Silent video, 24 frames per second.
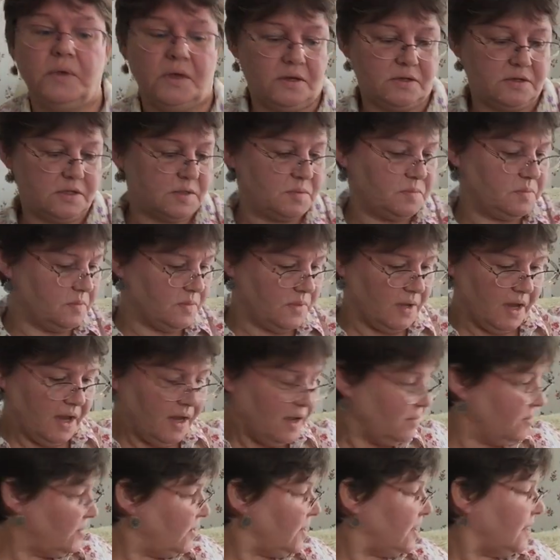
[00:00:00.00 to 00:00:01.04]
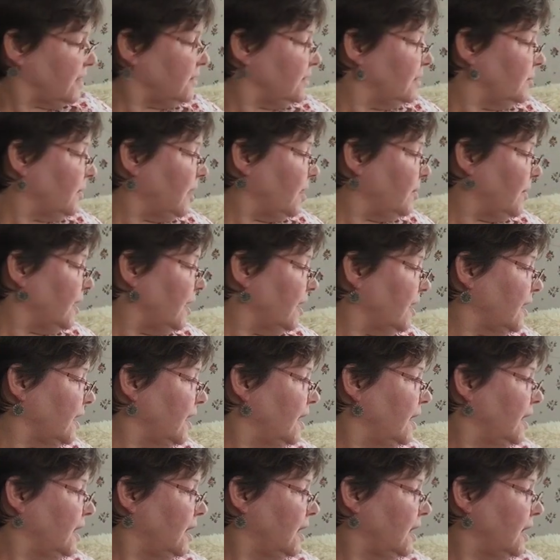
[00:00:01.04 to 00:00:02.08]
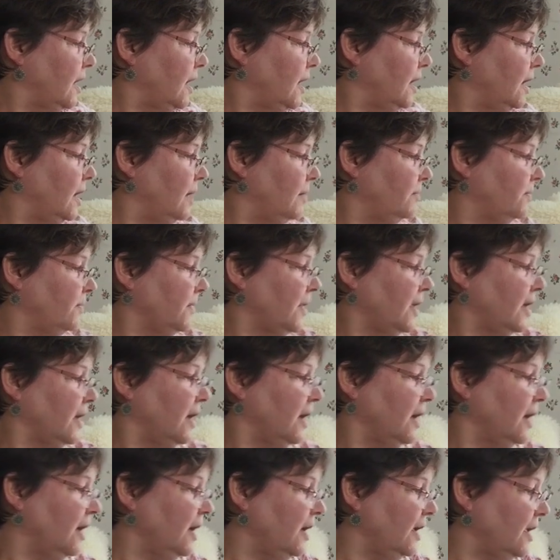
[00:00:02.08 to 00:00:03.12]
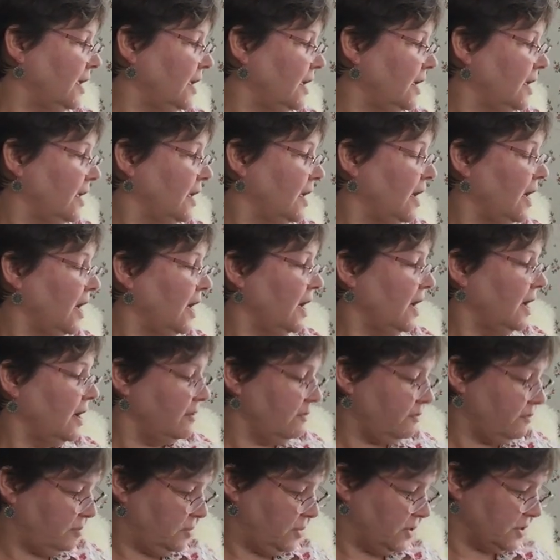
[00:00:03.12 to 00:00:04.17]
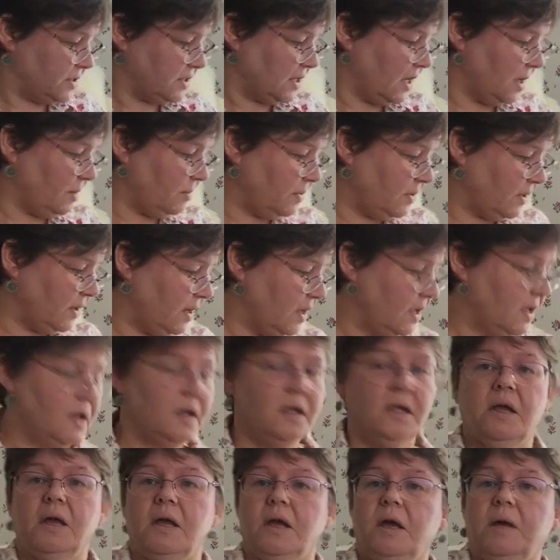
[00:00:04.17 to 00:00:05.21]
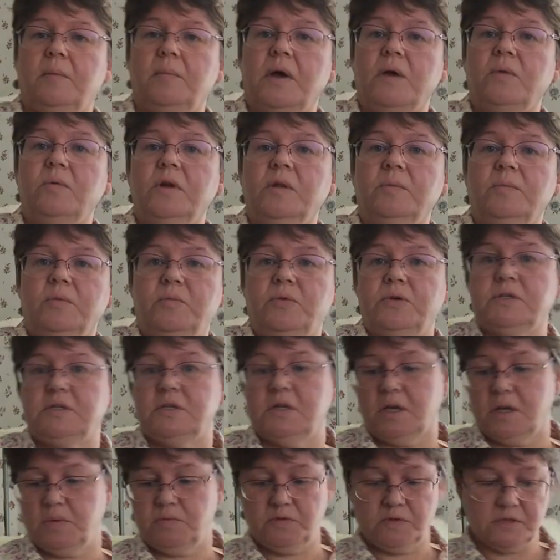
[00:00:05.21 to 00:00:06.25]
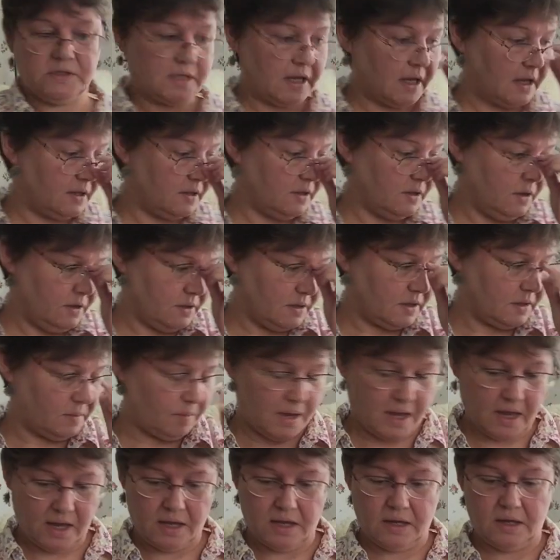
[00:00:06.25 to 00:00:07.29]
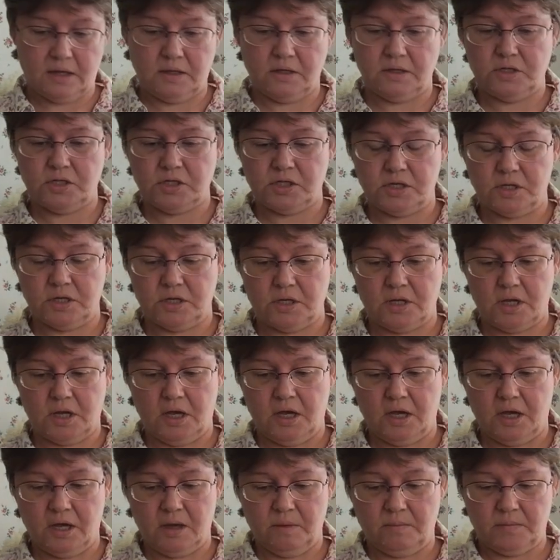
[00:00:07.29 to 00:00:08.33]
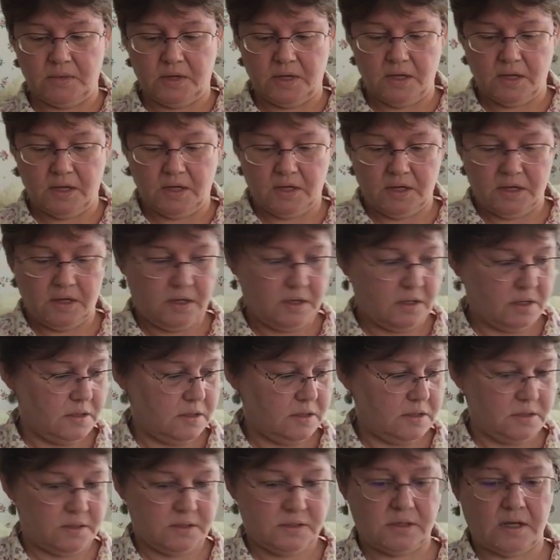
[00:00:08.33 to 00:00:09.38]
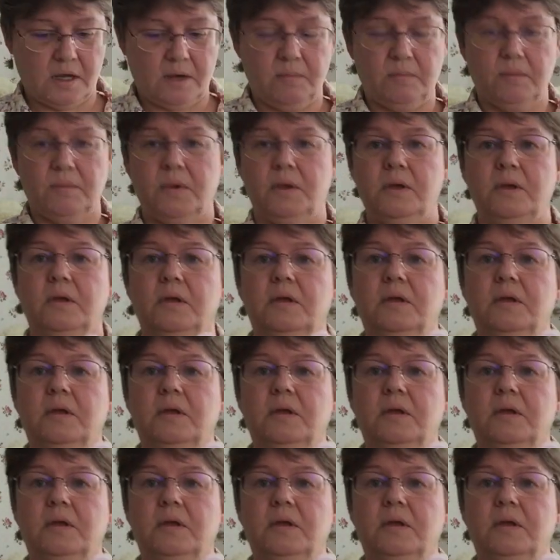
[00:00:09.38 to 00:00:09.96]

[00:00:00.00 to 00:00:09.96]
me, just put that in my bag, I have put up, I will be putting up for sale on the page some